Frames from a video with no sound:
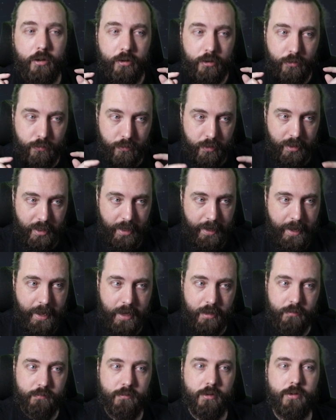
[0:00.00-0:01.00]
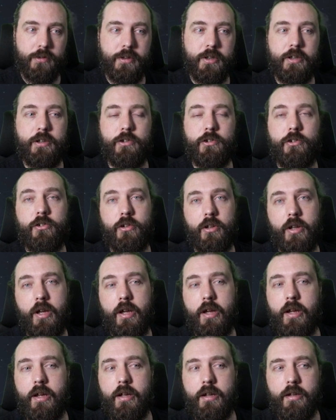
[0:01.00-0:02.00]
you can run this,
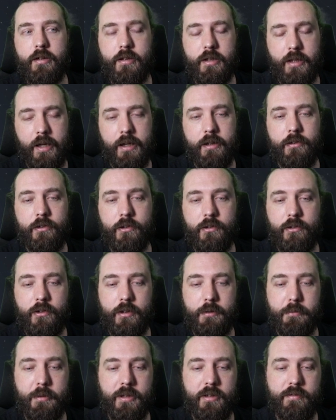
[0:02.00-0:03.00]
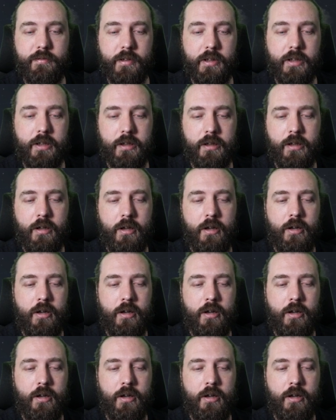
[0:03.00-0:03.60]
the KCCPV,